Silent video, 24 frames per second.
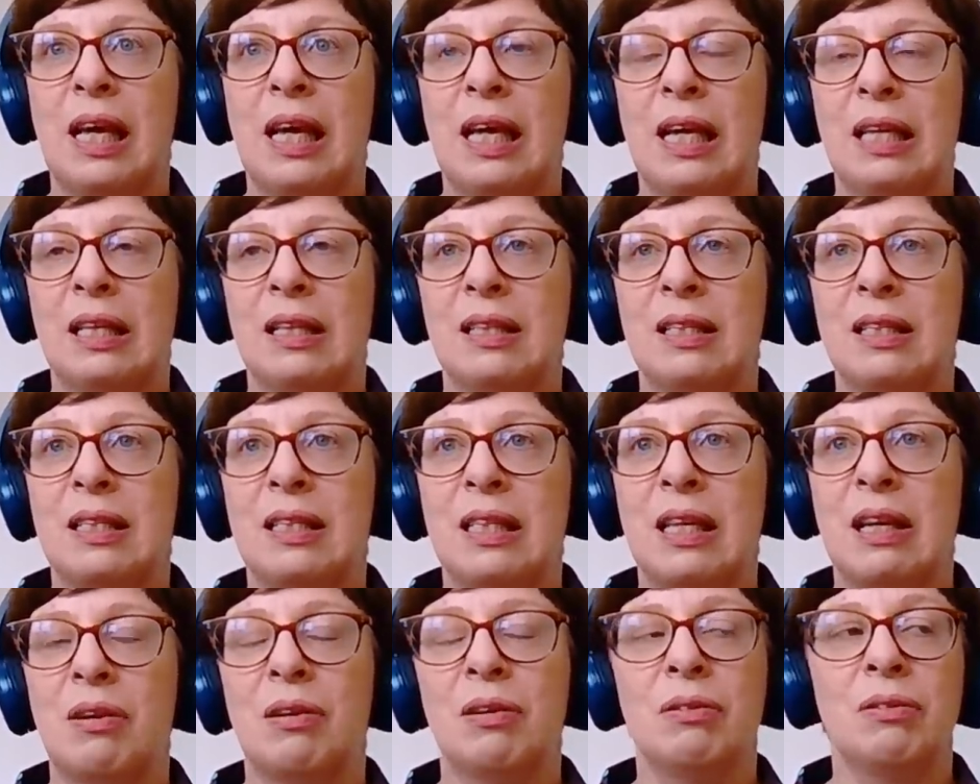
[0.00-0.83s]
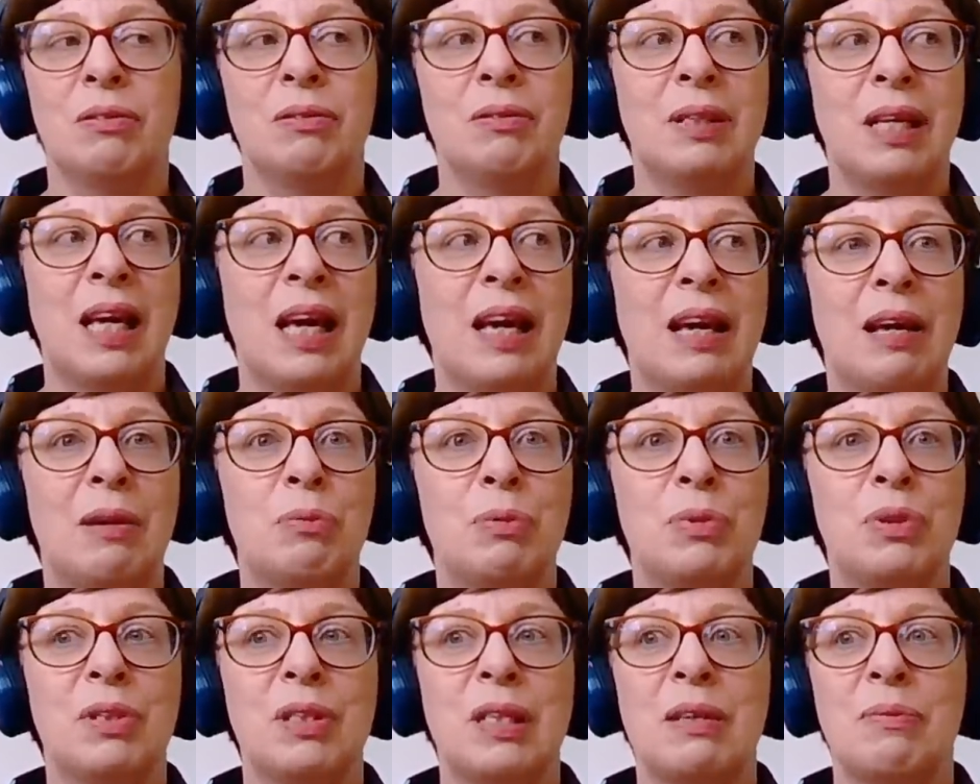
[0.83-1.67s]
in. So,
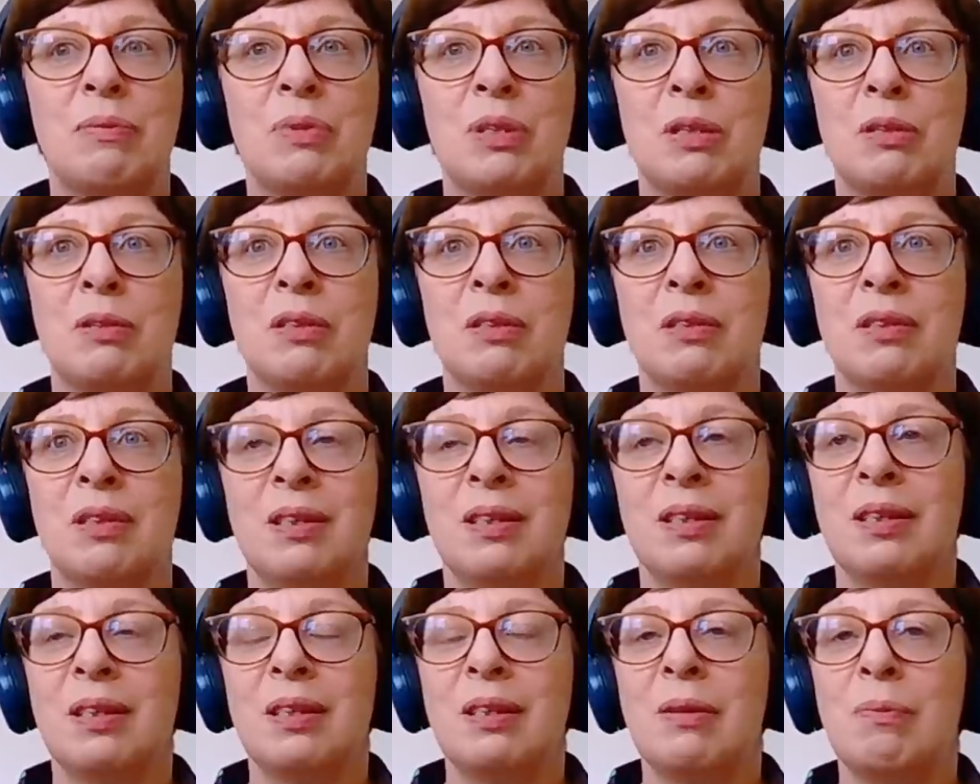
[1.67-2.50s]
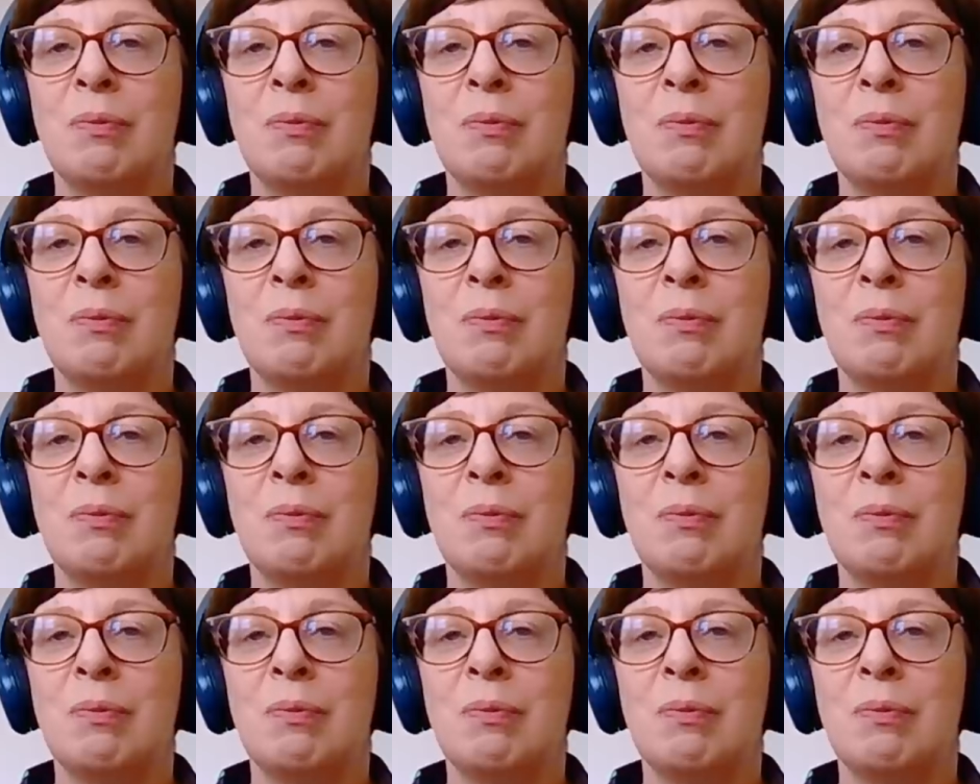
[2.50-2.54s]
yeah, it was